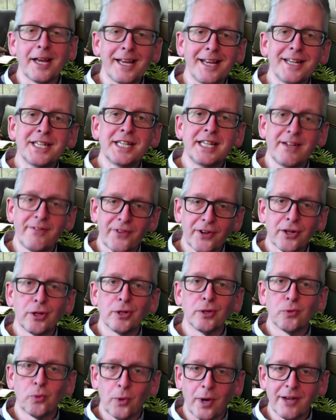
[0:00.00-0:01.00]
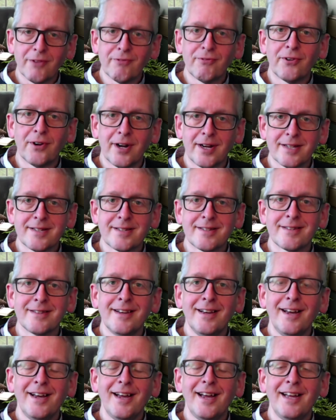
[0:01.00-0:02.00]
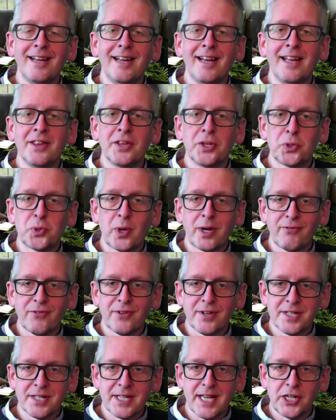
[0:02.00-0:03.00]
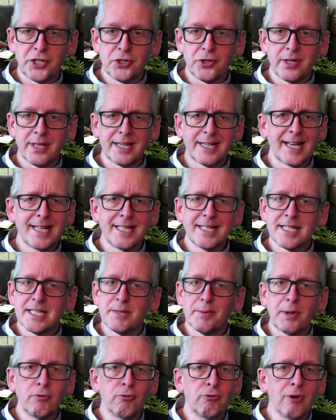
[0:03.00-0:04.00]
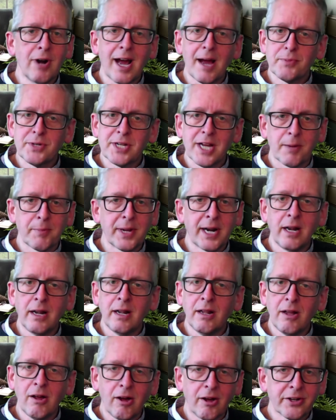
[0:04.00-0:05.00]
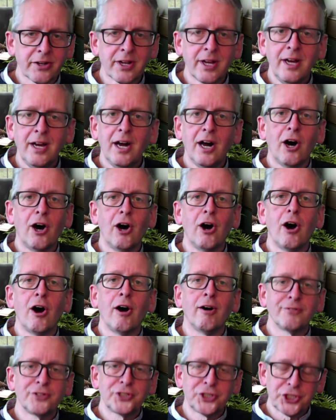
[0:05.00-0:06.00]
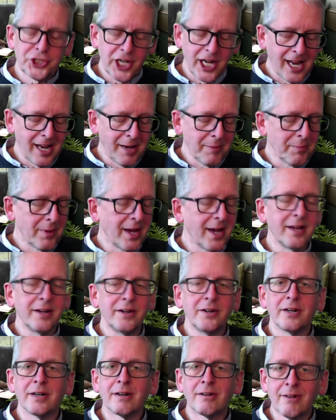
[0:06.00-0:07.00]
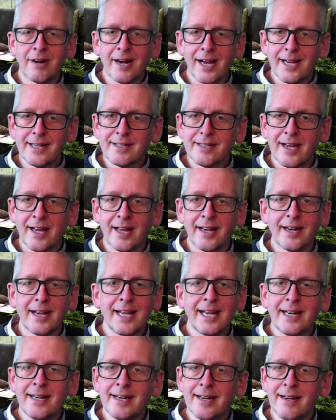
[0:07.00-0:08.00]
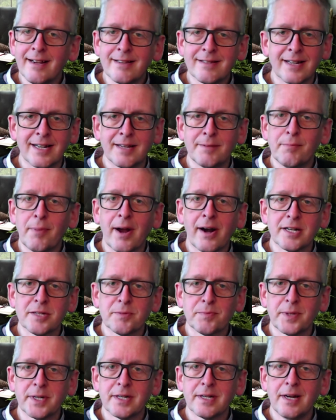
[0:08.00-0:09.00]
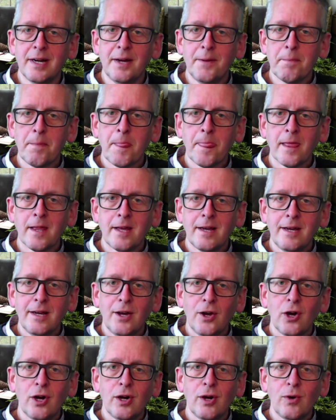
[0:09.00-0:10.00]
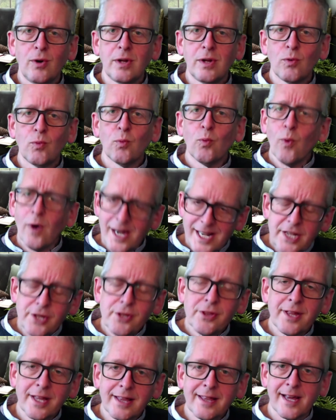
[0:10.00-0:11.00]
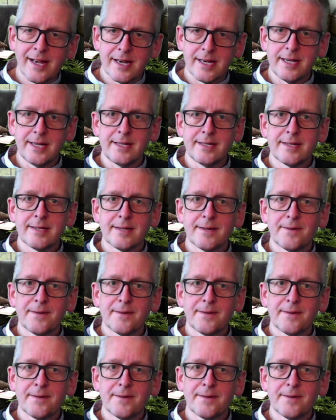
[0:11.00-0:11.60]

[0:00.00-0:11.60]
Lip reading: difficult one for us in the 21st century, that tends to be wrapped up in a lot of shame and regret and hiddenness and embarrassment. Why do you think that is?